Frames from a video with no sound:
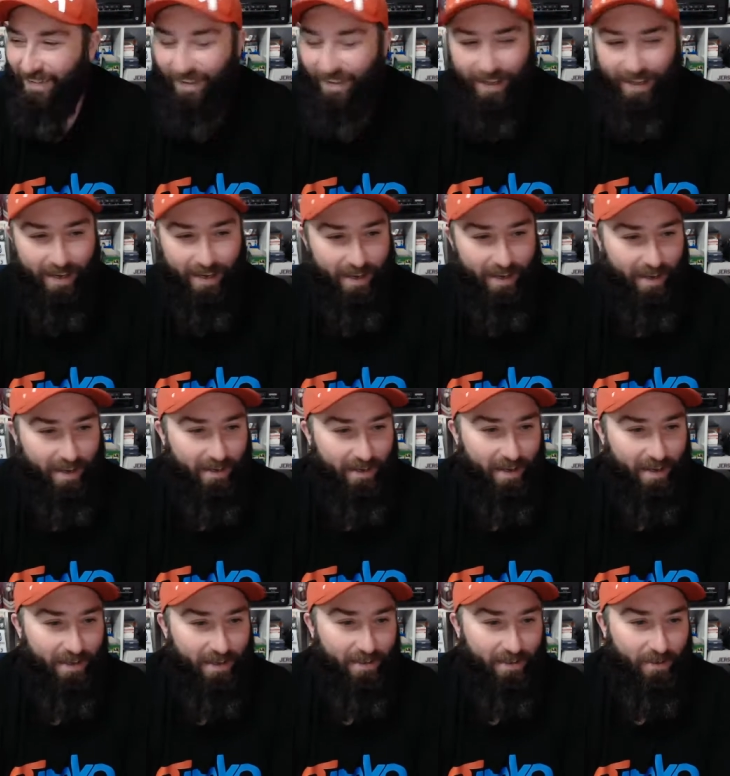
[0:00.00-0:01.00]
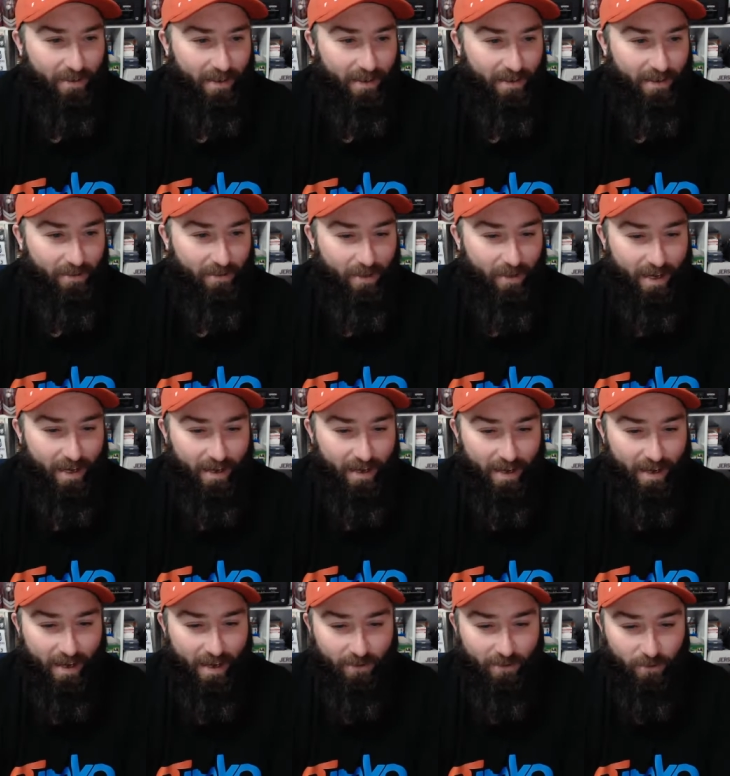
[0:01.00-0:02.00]
He, he, he's, he's about
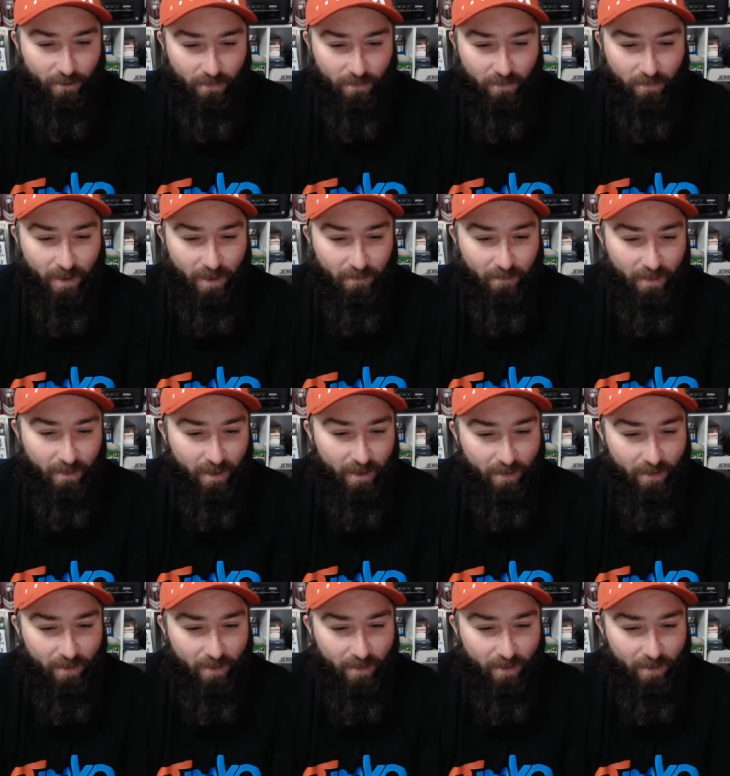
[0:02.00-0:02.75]
one hundred fifty,